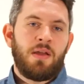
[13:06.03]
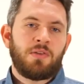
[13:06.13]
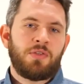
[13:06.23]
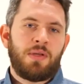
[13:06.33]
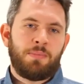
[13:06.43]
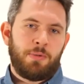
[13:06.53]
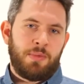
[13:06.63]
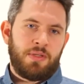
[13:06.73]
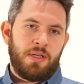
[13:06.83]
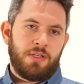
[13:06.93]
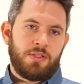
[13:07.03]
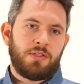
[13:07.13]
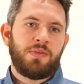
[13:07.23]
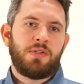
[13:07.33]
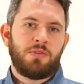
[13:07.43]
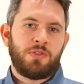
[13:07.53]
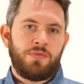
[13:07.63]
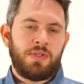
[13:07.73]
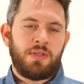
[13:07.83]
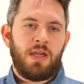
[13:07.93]
Now to the implementation. So we used
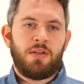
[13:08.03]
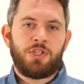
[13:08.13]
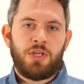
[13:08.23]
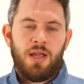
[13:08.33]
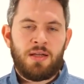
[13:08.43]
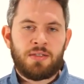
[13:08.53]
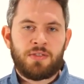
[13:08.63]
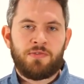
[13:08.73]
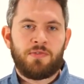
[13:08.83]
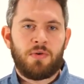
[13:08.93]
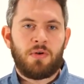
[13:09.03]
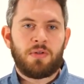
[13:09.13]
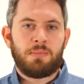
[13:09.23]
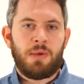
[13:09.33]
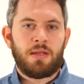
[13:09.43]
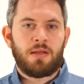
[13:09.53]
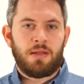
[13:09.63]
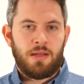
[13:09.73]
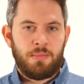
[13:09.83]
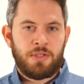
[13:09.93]
VTK-GS for all the
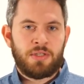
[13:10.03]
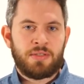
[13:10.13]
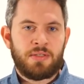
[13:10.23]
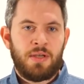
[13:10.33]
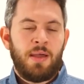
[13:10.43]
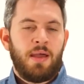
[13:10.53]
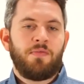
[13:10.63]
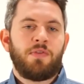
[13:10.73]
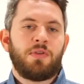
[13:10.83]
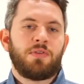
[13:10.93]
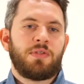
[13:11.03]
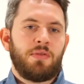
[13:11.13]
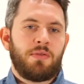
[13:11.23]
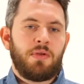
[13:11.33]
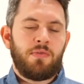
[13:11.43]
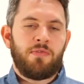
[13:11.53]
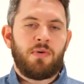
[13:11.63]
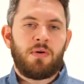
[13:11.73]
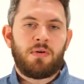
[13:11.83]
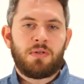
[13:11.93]
medical images, and we used D3
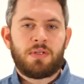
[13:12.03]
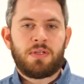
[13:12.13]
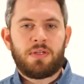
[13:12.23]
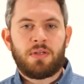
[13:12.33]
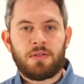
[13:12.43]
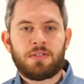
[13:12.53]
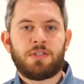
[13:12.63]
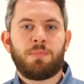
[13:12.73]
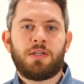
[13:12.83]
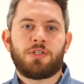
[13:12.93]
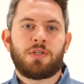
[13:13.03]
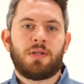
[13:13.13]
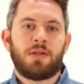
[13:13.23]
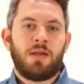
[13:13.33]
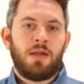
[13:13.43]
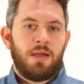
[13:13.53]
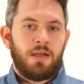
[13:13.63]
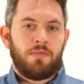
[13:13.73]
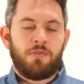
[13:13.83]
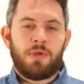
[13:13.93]
for all the non-spatial
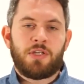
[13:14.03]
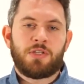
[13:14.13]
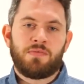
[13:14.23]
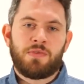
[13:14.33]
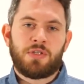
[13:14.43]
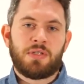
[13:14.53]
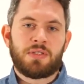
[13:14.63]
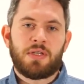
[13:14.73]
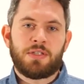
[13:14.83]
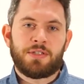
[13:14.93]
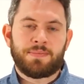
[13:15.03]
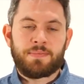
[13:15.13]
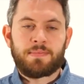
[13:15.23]
information visualization.